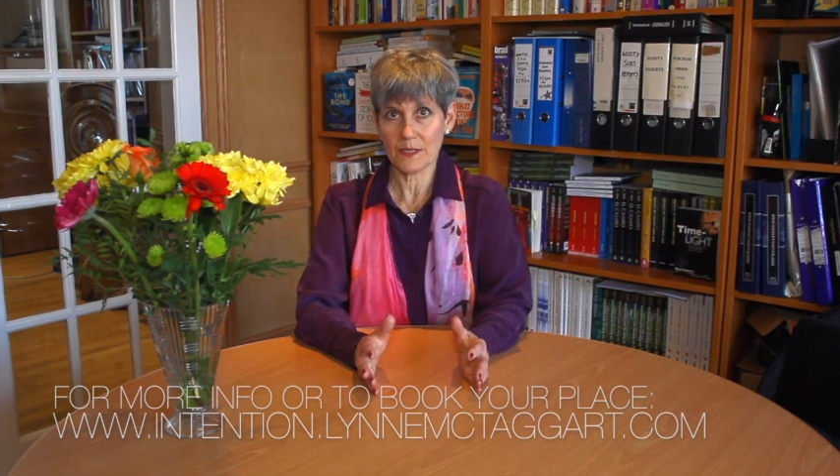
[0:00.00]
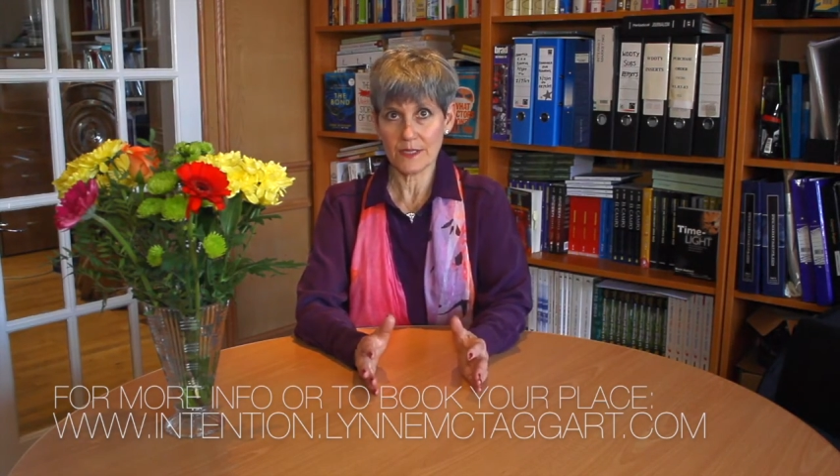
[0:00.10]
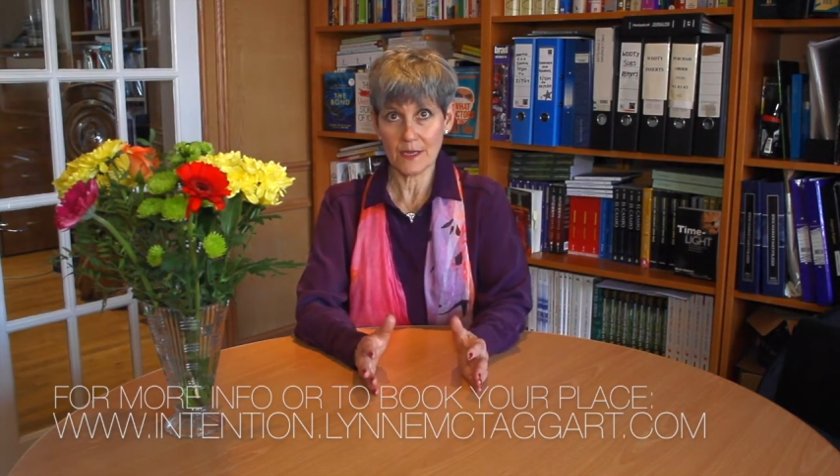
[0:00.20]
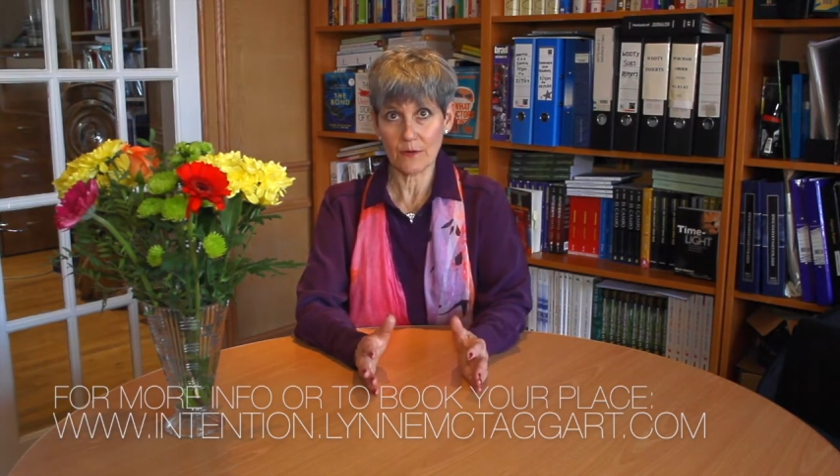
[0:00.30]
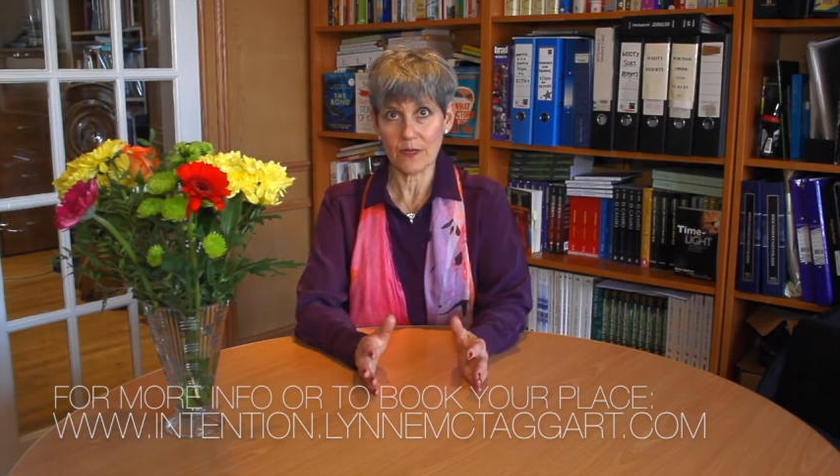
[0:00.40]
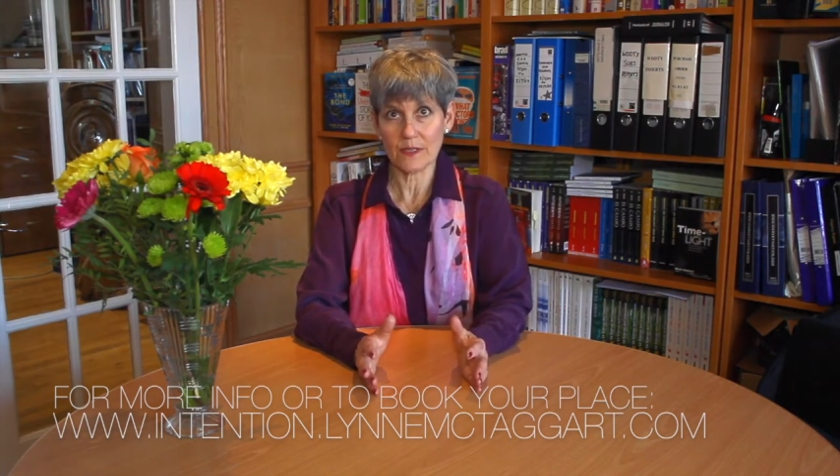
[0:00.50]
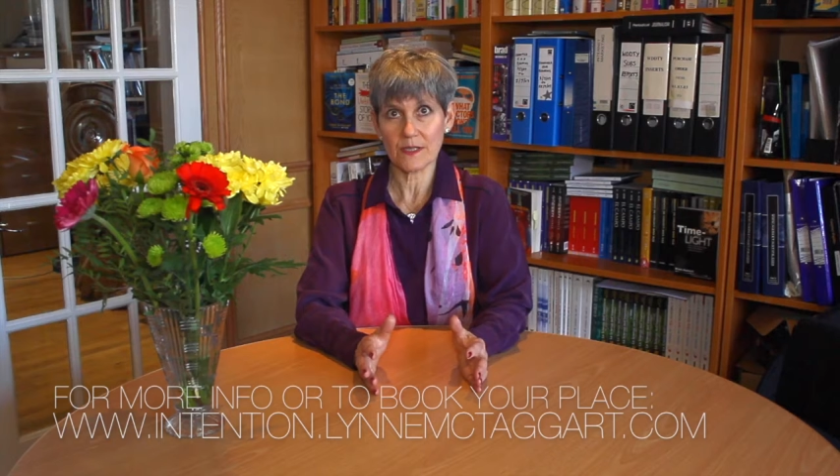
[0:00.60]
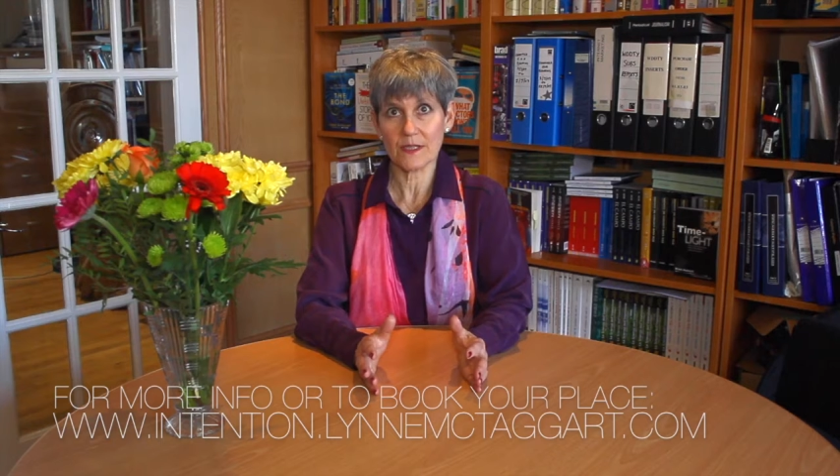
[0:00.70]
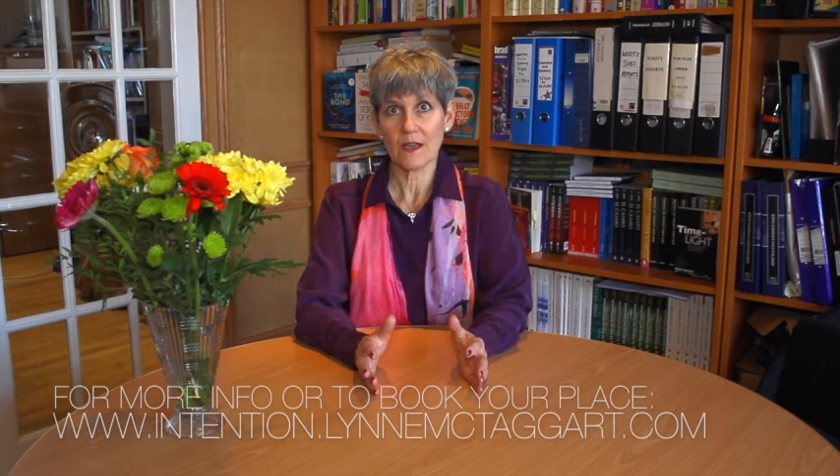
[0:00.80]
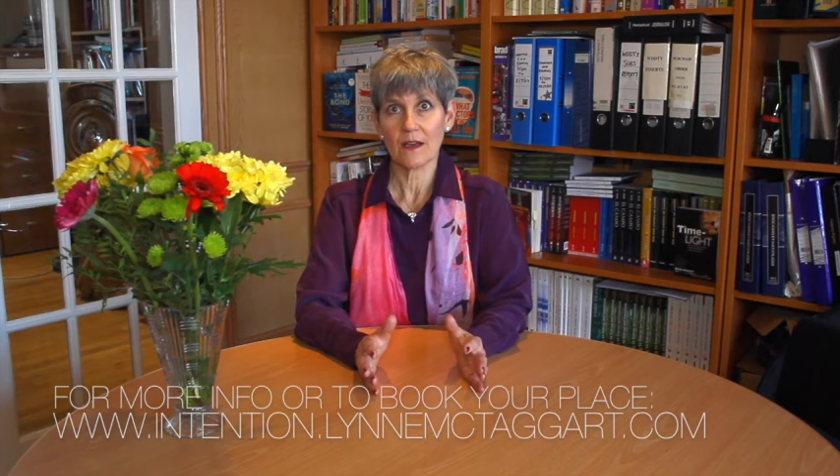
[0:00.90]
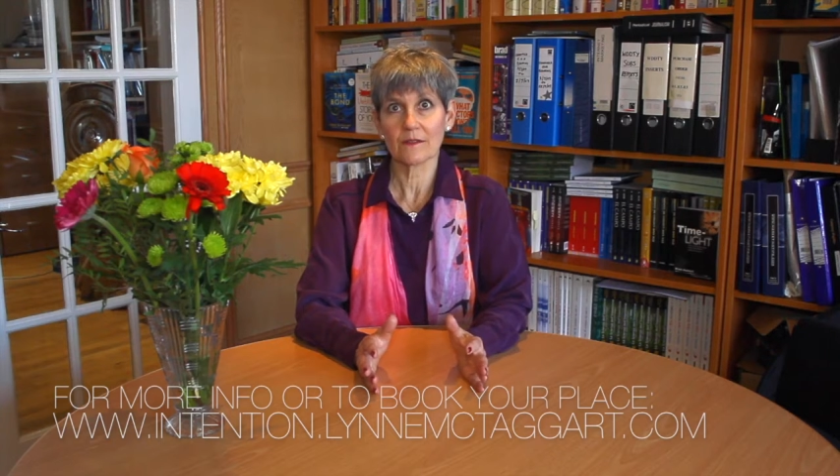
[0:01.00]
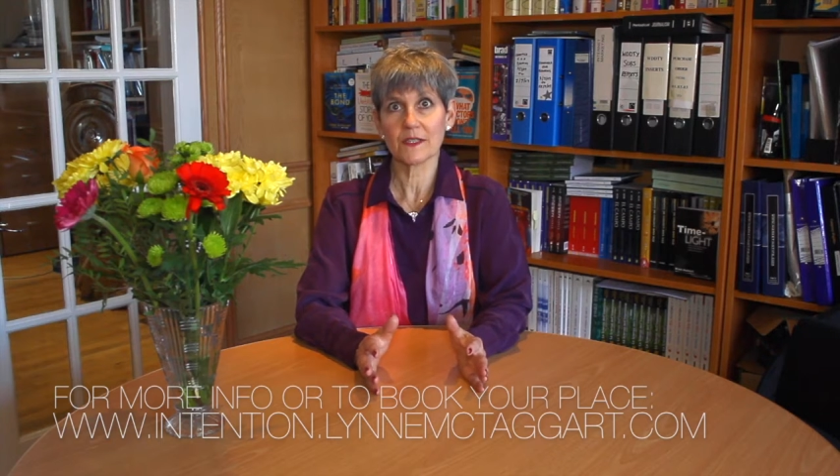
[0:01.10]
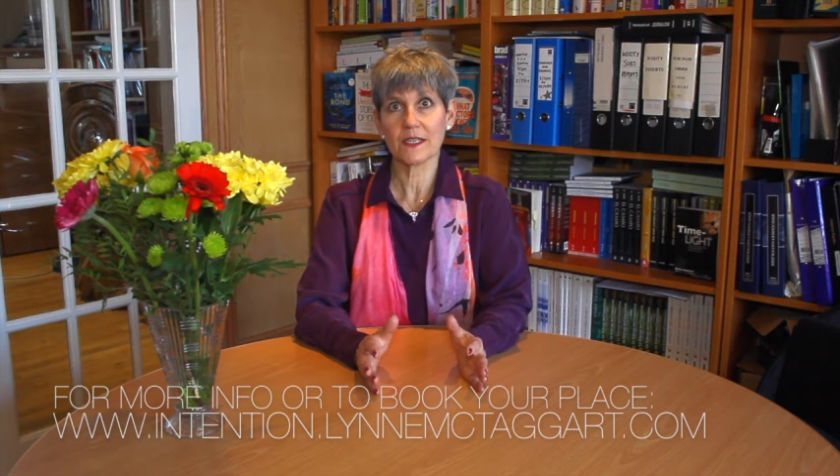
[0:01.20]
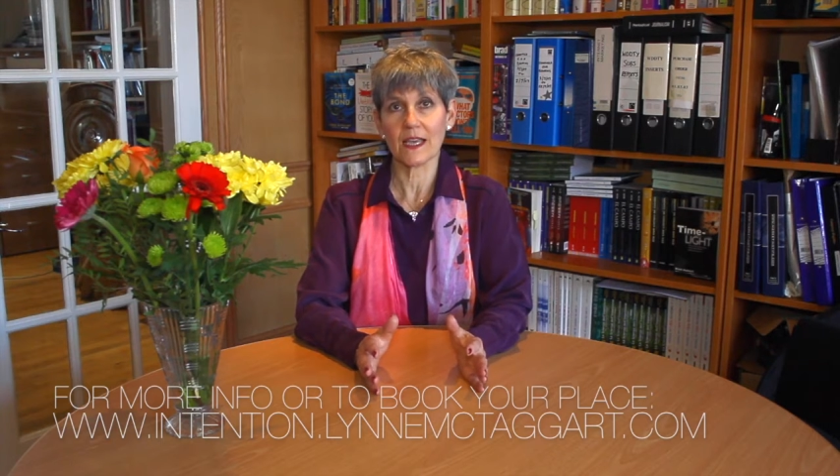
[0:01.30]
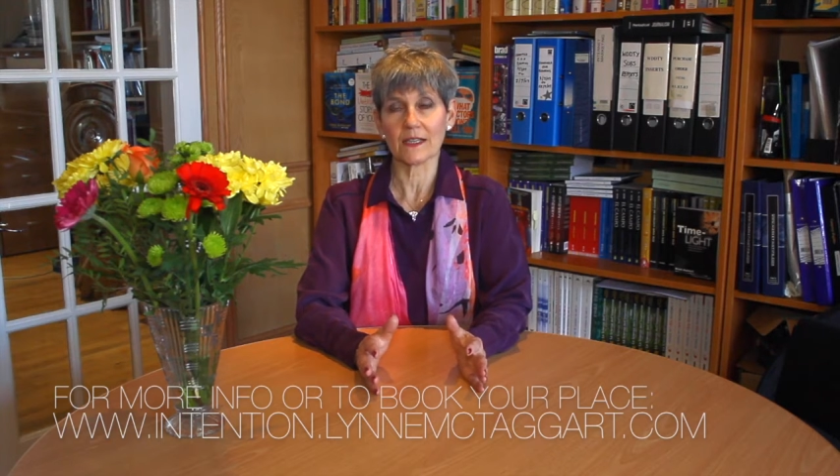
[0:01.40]
series of
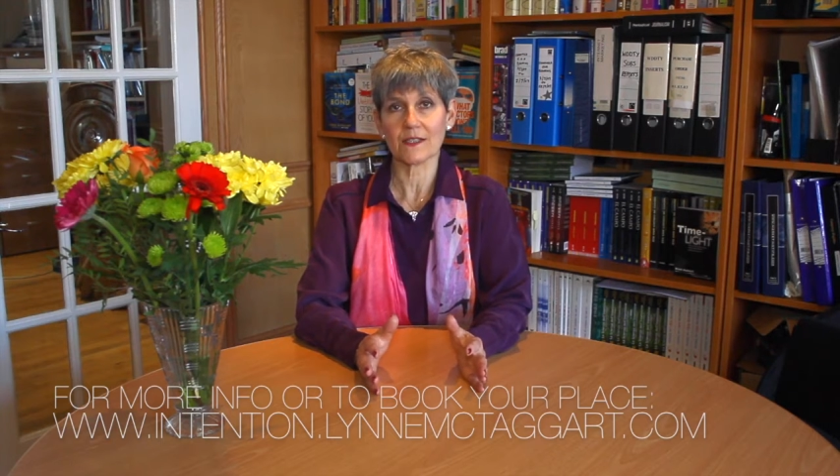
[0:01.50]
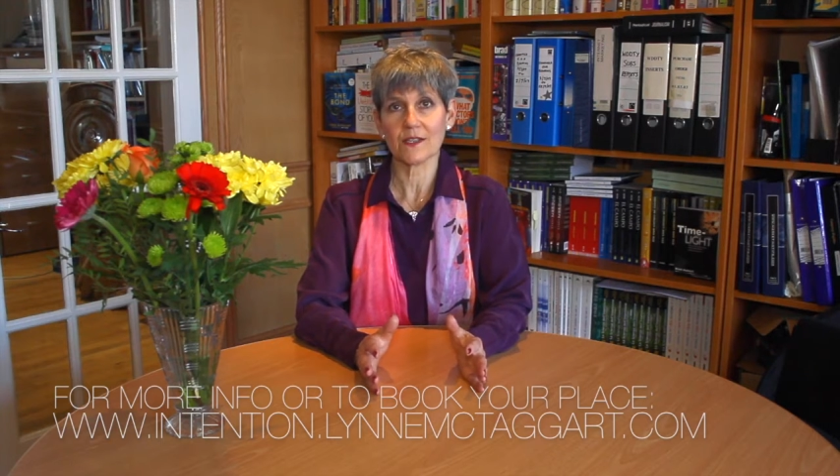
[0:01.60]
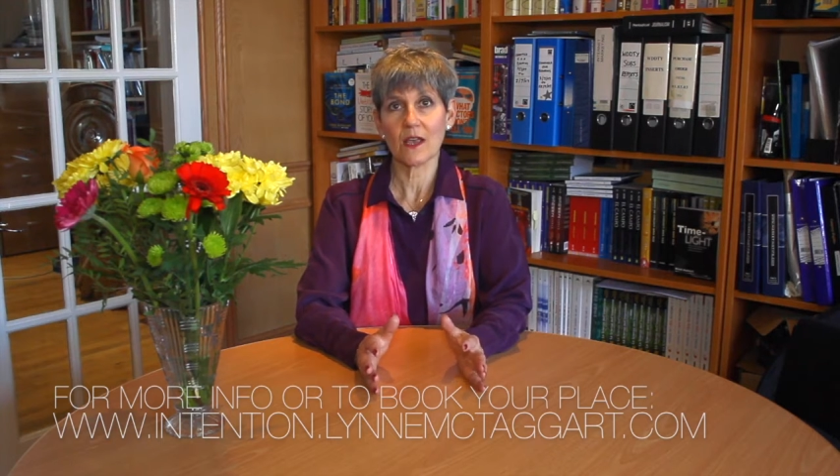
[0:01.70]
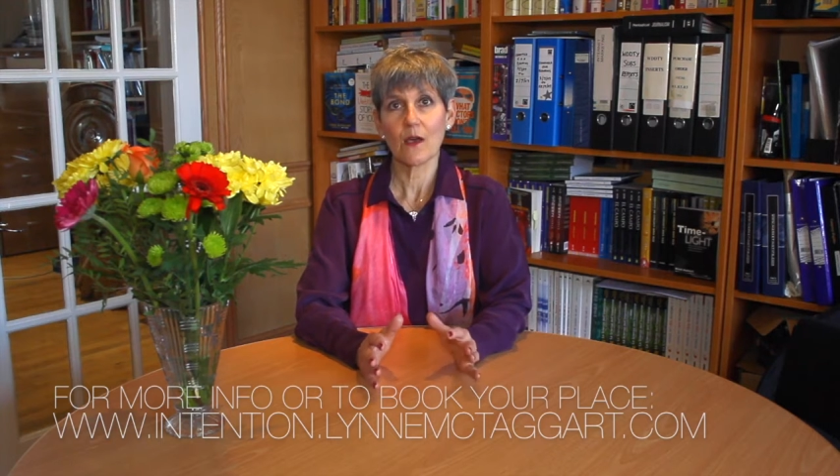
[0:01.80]
six,